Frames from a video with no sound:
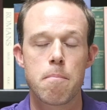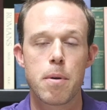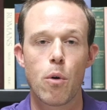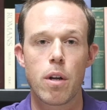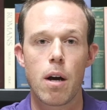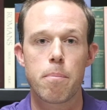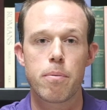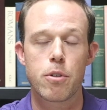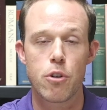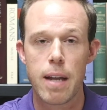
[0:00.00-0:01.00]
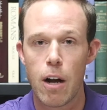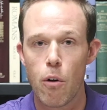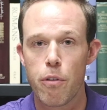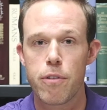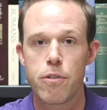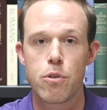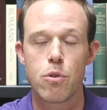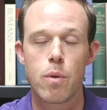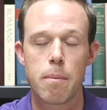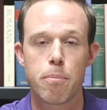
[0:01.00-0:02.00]
build up good health,
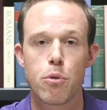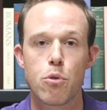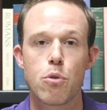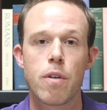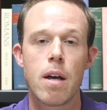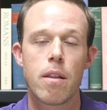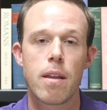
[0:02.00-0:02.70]
to improve